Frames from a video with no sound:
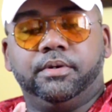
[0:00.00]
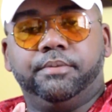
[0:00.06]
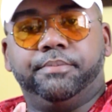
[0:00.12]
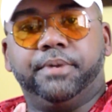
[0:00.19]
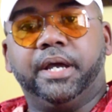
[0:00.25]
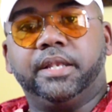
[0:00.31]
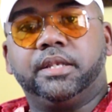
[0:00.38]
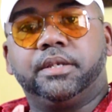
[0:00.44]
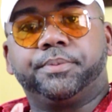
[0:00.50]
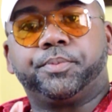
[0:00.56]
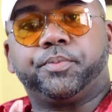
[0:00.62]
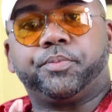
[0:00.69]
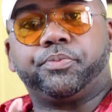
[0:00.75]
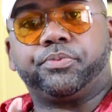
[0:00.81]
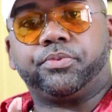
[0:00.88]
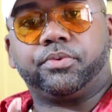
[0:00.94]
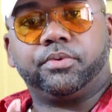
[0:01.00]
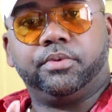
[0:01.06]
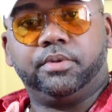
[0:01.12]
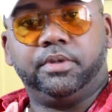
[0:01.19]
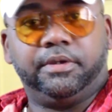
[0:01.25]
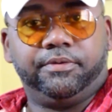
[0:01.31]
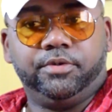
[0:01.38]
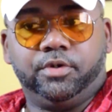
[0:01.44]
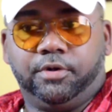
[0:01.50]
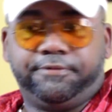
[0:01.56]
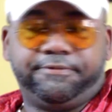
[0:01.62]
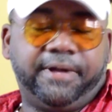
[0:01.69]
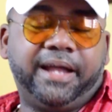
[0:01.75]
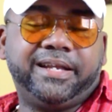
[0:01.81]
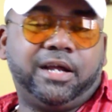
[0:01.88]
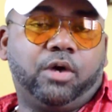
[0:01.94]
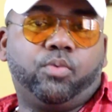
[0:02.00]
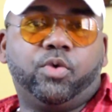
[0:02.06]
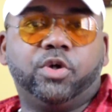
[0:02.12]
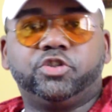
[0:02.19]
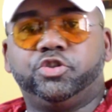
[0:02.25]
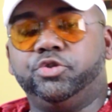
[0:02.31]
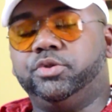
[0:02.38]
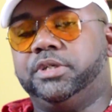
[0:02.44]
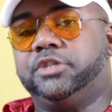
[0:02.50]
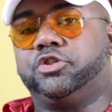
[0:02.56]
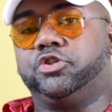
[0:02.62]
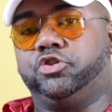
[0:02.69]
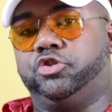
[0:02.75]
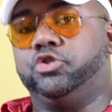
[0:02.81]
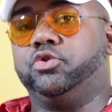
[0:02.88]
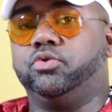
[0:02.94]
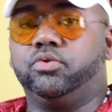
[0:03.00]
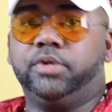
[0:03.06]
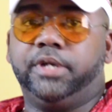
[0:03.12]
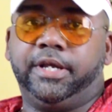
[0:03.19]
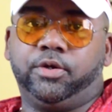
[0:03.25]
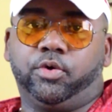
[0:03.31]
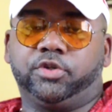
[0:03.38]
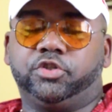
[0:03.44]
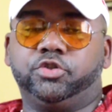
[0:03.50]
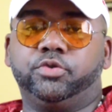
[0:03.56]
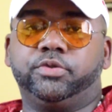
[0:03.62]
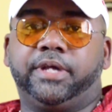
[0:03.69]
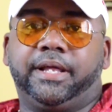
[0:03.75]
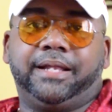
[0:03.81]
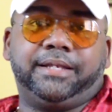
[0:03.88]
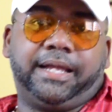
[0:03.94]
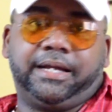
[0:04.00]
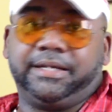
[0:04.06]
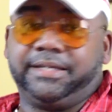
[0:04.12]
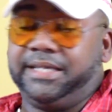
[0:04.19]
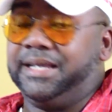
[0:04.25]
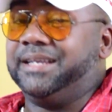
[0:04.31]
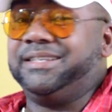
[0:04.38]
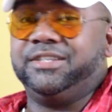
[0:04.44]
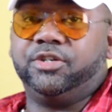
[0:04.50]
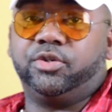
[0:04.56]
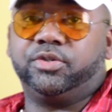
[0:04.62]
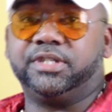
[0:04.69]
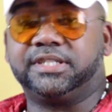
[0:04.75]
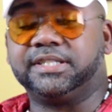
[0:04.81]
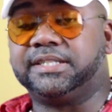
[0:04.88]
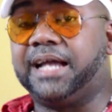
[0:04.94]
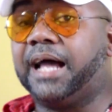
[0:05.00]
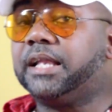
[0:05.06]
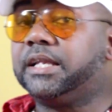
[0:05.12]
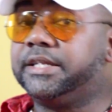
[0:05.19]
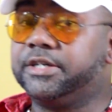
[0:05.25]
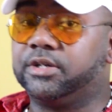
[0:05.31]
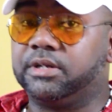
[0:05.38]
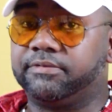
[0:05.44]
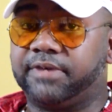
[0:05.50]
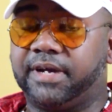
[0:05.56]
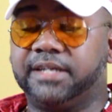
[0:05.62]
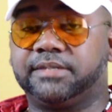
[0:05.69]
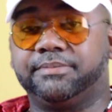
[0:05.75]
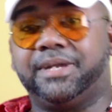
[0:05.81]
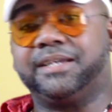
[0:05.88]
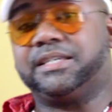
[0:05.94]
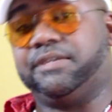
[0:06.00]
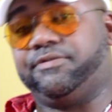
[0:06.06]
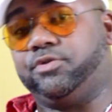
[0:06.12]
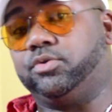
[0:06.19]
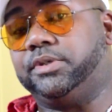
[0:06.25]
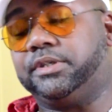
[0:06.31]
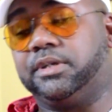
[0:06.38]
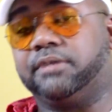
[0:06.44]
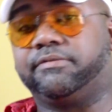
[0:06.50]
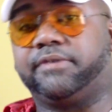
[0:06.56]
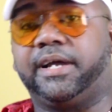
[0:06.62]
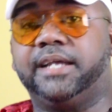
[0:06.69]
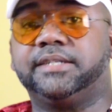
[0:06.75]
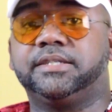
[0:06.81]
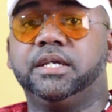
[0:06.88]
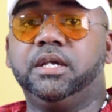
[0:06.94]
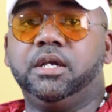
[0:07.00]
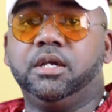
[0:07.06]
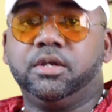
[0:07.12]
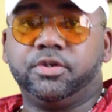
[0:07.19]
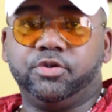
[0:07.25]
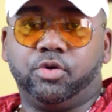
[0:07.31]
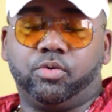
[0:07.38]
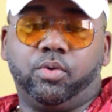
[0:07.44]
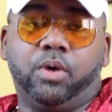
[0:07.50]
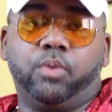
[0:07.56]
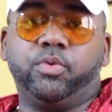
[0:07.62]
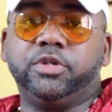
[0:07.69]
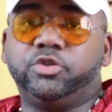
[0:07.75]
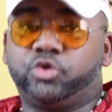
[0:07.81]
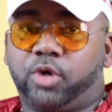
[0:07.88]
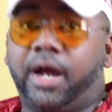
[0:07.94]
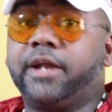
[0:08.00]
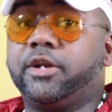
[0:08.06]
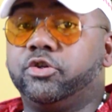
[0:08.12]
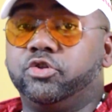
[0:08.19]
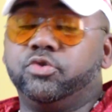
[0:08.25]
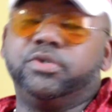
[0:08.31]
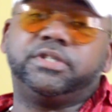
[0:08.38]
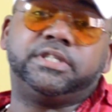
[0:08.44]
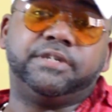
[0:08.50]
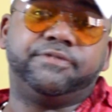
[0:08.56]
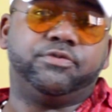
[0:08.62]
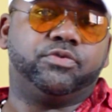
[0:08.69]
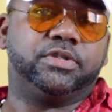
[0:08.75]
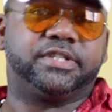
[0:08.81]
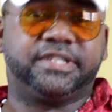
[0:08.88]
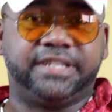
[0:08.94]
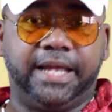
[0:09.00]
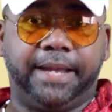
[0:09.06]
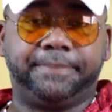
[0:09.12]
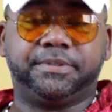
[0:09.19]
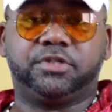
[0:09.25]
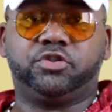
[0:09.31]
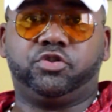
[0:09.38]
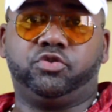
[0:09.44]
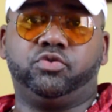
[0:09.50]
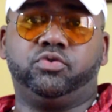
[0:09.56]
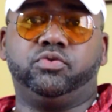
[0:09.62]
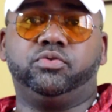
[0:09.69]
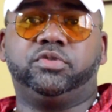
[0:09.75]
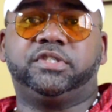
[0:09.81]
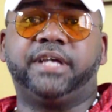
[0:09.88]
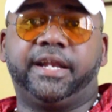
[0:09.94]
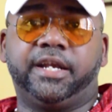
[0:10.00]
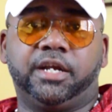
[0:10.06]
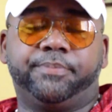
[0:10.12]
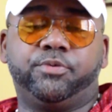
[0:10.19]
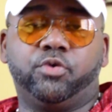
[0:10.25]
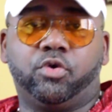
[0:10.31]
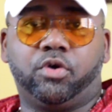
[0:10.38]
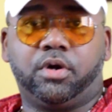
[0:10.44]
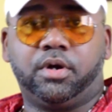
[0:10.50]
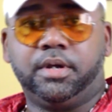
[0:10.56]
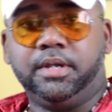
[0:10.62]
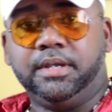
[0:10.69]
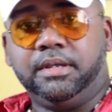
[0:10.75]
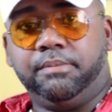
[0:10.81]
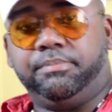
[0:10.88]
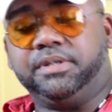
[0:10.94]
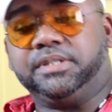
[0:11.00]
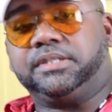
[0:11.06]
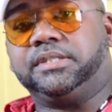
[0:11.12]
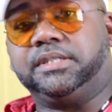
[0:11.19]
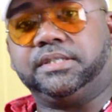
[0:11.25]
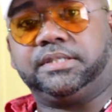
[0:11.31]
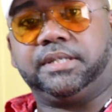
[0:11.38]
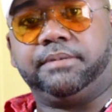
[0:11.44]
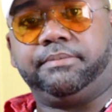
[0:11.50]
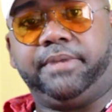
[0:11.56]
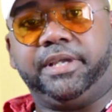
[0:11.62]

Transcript: but you know, find out what you need to do in order to do that. Like again, you know, this is not legal advice. I'm not giving you legal advice. You know, what we try to do is give you the steps to setting up your business and